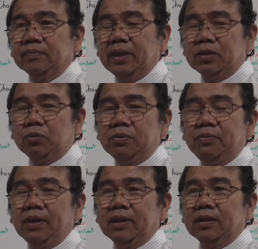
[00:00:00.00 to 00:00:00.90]
Next one,
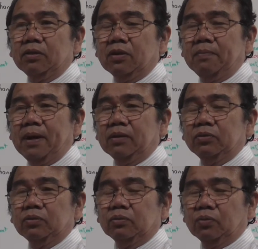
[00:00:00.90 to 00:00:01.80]
we're gonna talk
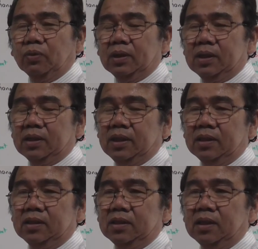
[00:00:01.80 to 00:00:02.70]
about what are the
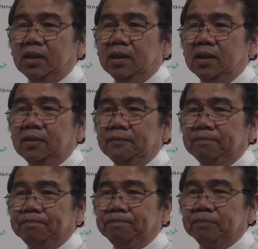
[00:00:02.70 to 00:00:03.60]
other
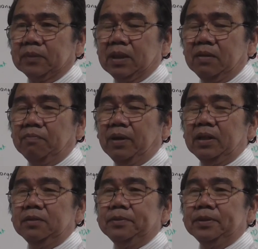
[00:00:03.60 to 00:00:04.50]

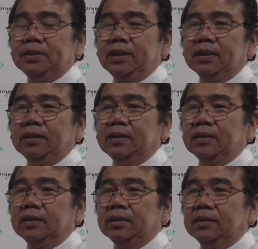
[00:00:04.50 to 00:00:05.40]
variables that
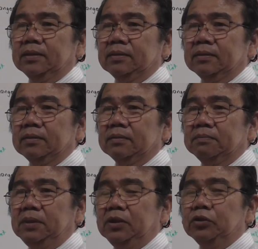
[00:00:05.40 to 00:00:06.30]

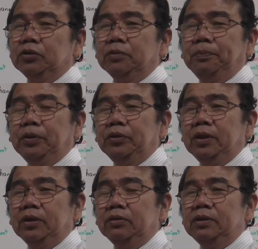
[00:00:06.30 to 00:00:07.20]
be
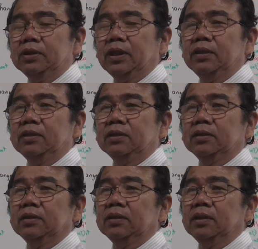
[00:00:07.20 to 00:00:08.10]
contributing to inside the